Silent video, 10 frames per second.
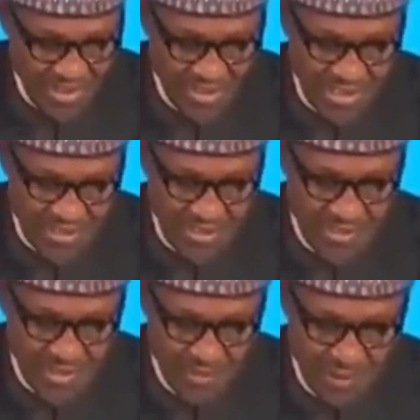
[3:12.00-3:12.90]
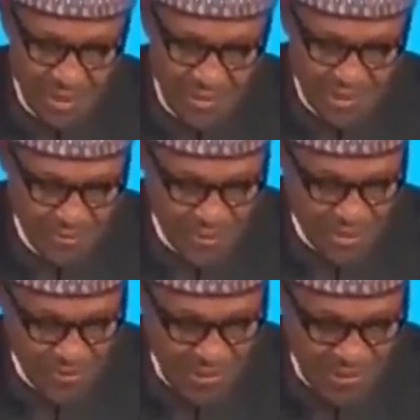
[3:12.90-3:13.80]
I share the sentiment
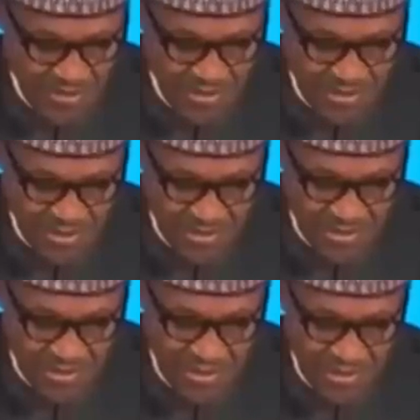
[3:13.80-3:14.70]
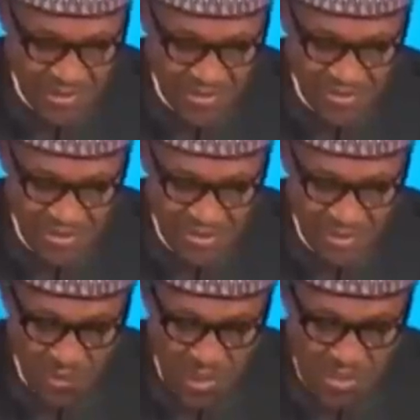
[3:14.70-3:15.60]
expressed by the Secretary General that the
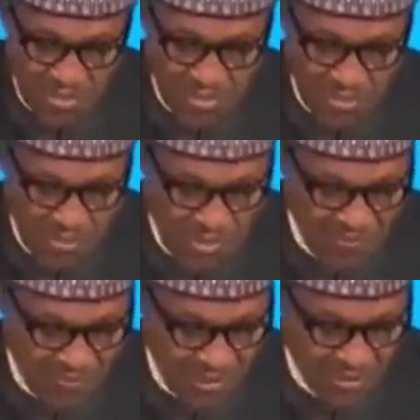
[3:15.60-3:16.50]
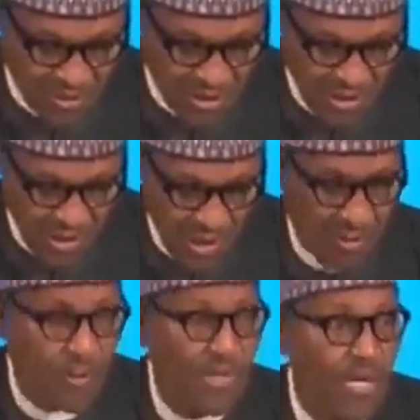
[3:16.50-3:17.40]
world is on the verge of
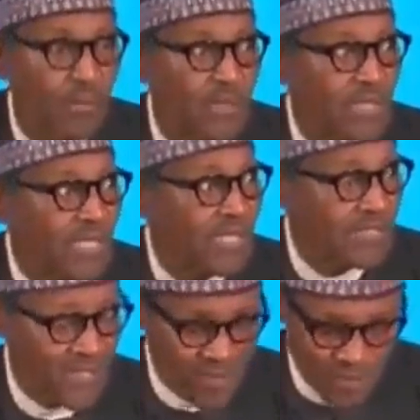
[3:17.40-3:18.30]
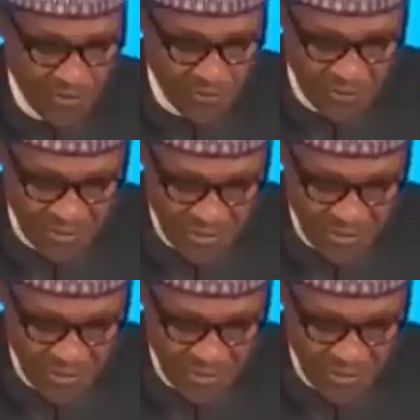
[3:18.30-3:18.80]
climate catastrophe.